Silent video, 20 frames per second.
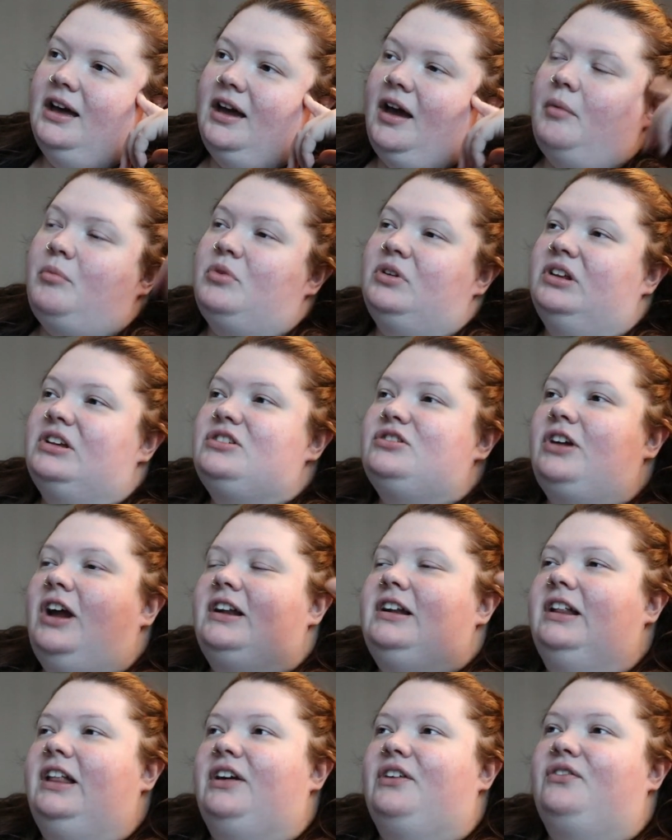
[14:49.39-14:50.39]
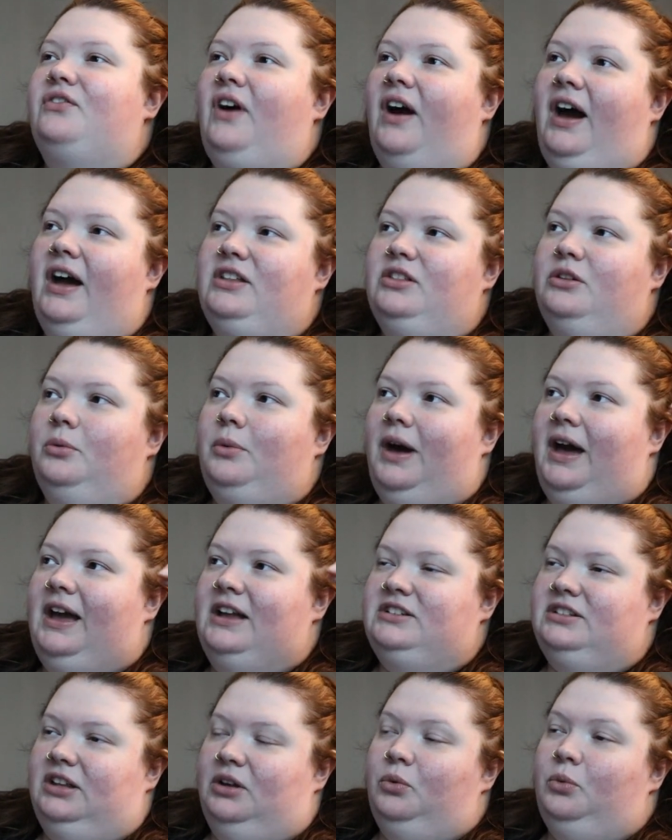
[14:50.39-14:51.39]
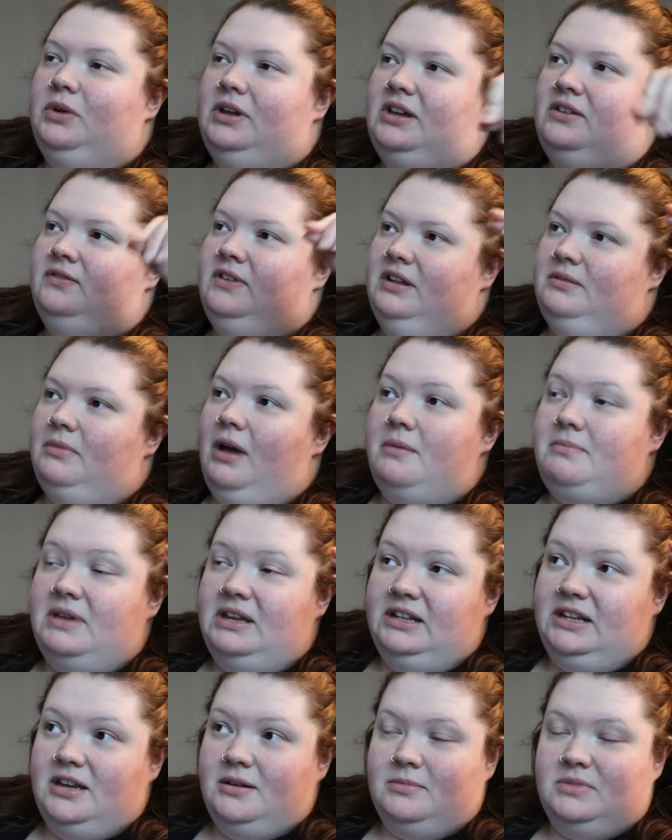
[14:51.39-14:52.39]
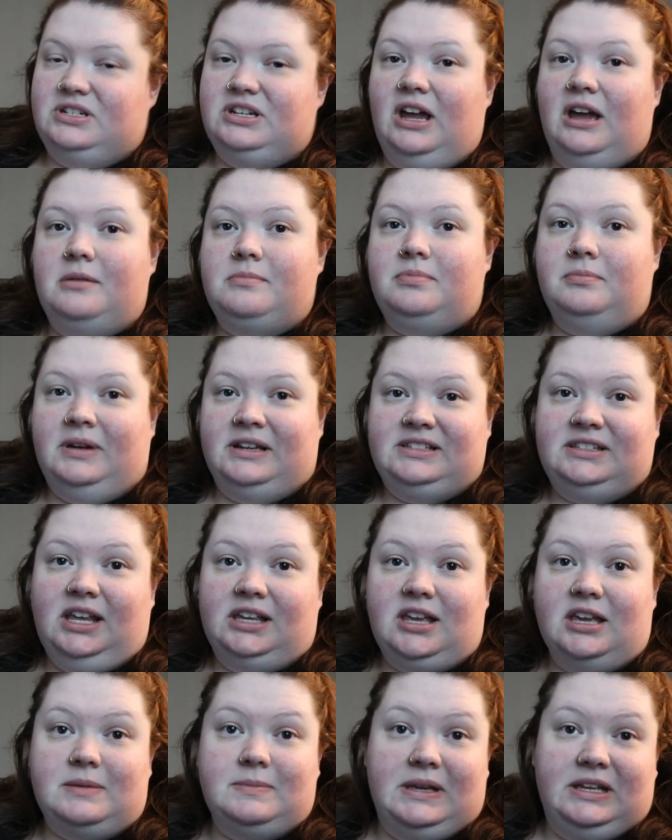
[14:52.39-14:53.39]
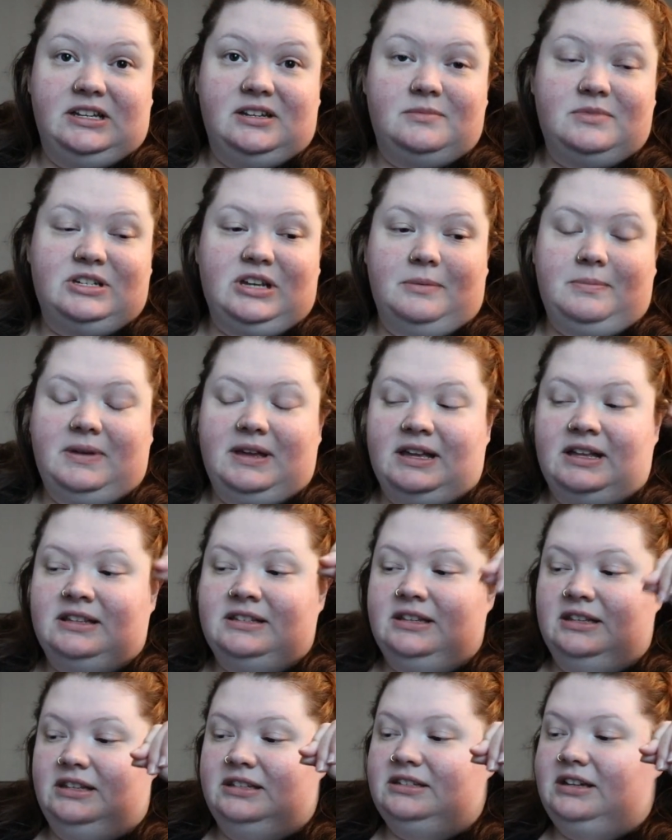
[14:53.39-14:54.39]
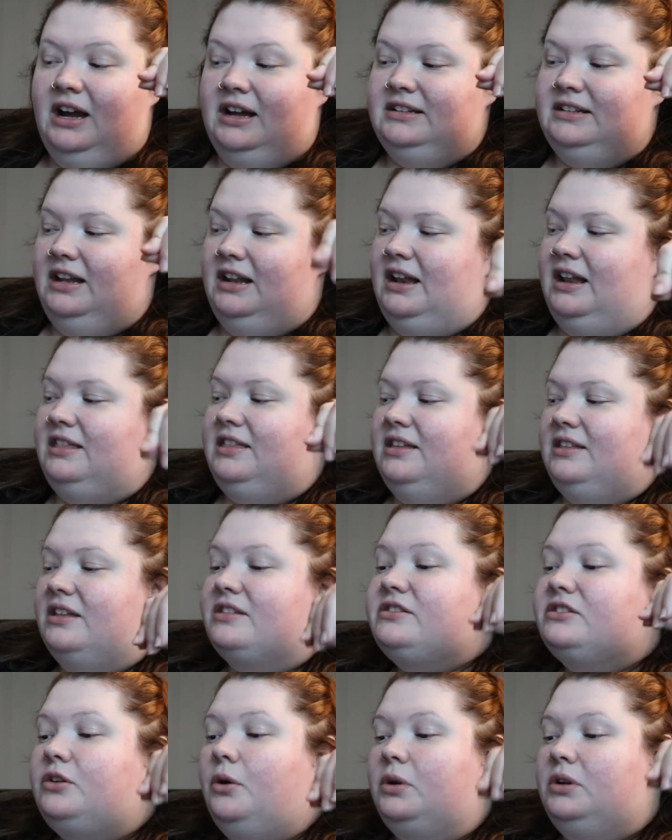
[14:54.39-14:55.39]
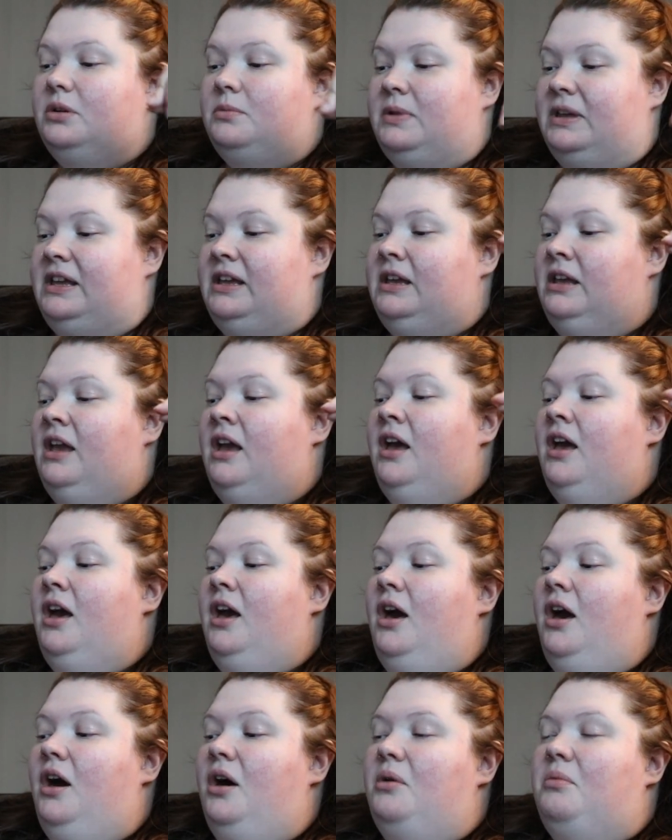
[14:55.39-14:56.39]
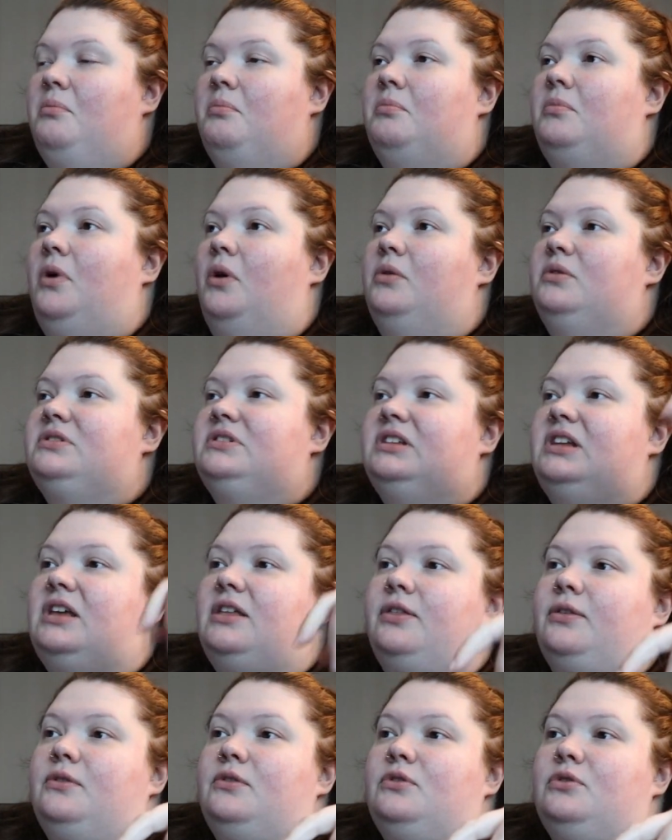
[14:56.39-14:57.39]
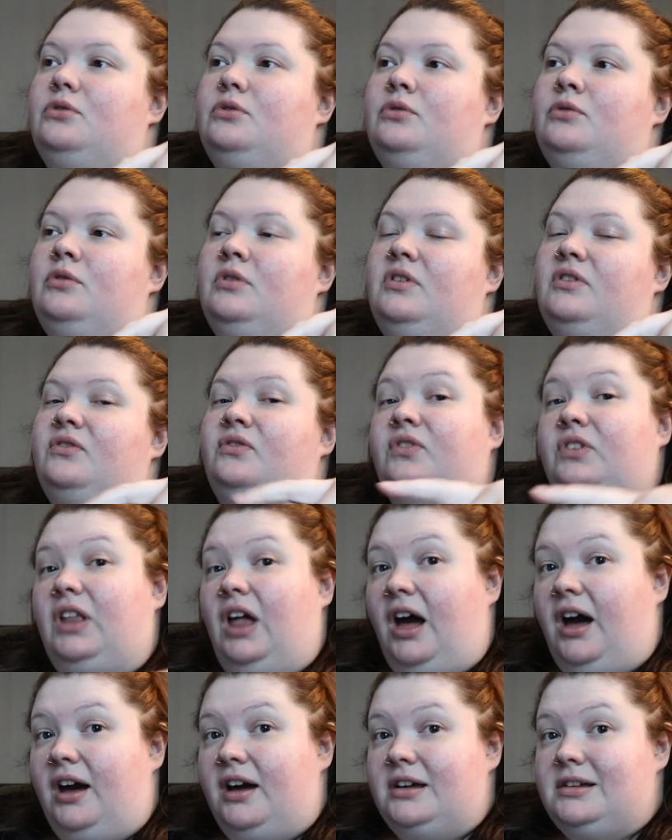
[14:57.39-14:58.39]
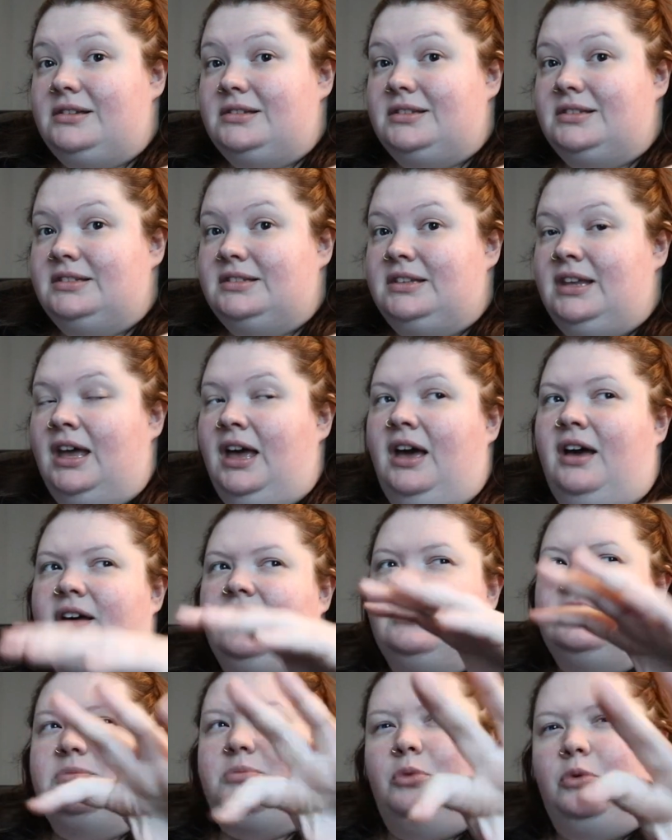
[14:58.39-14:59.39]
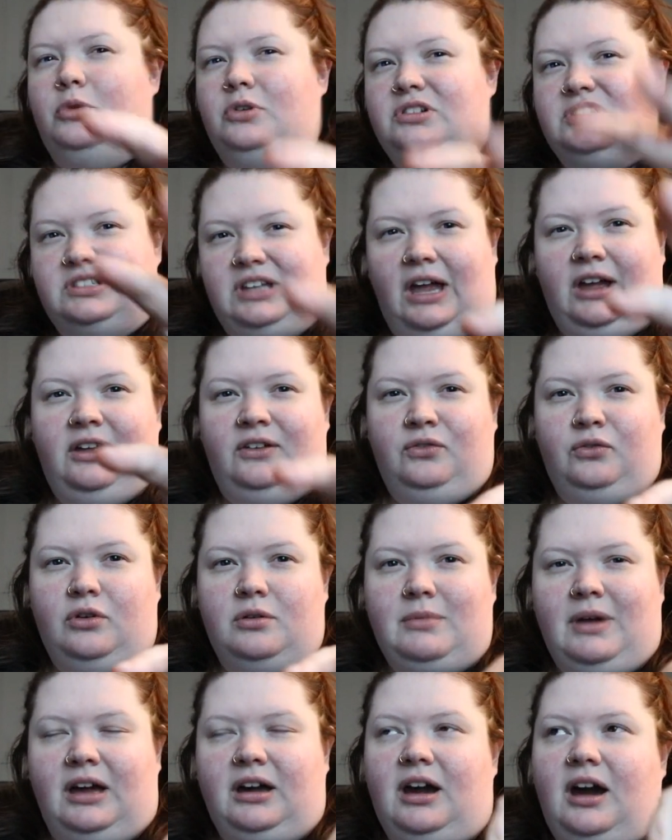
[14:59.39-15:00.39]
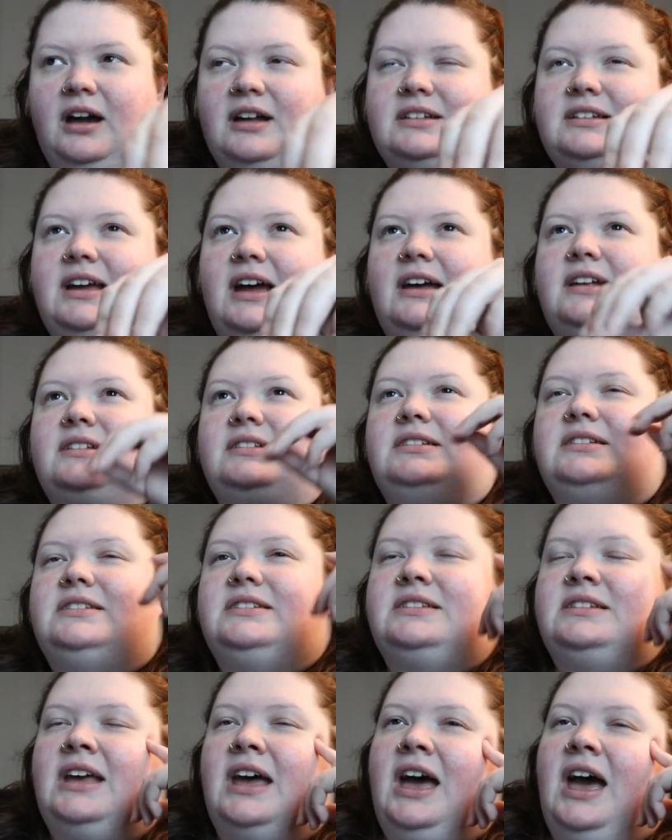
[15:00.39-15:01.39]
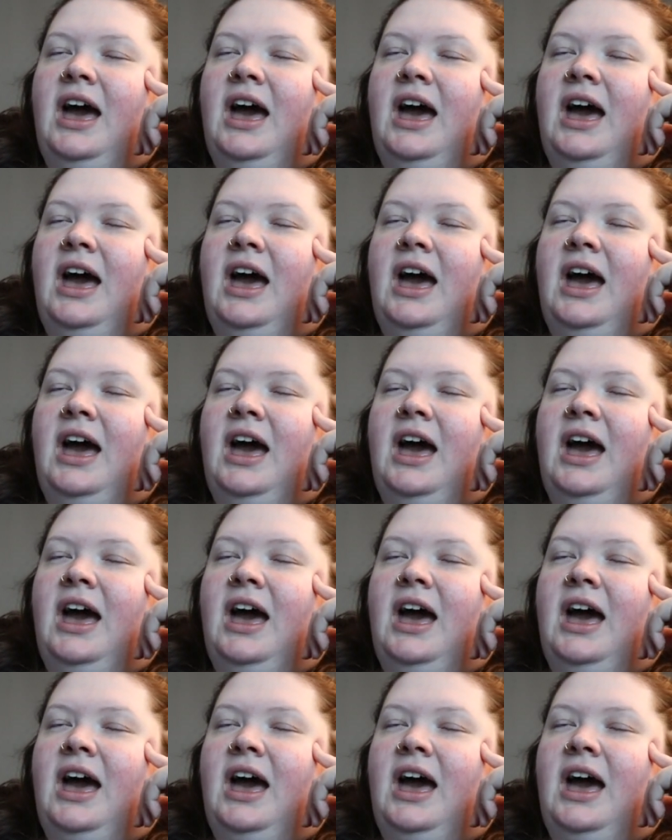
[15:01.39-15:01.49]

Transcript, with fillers: I'm really trying to like find the way to like weave in my mediumship, my psychic mediumship into this content. I think that's going to be mostly through vlogs, more style format content.